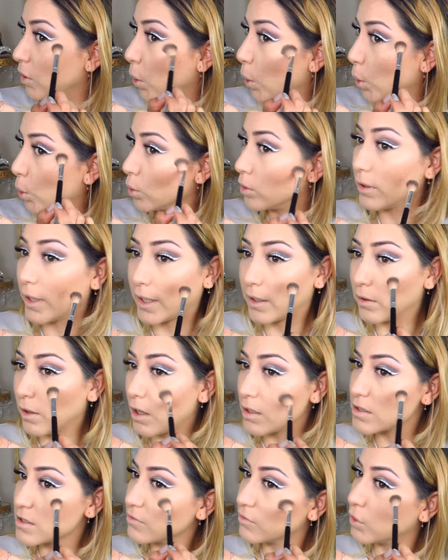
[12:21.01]
gold, like
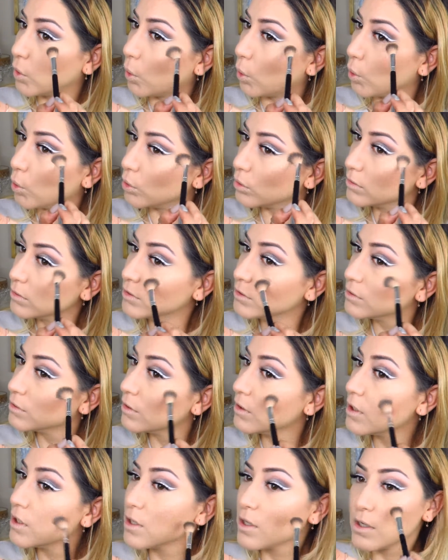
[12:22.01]
lots of golds.